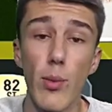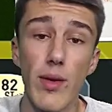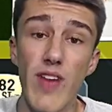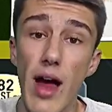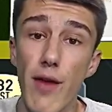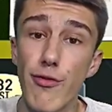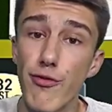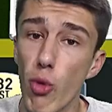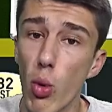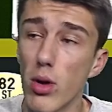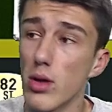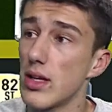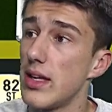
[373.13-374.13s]
we've got
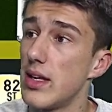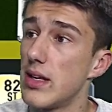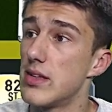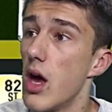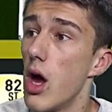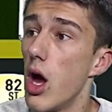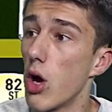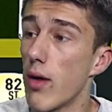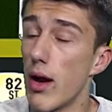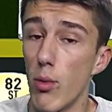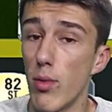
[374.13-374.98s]
4 leagues already.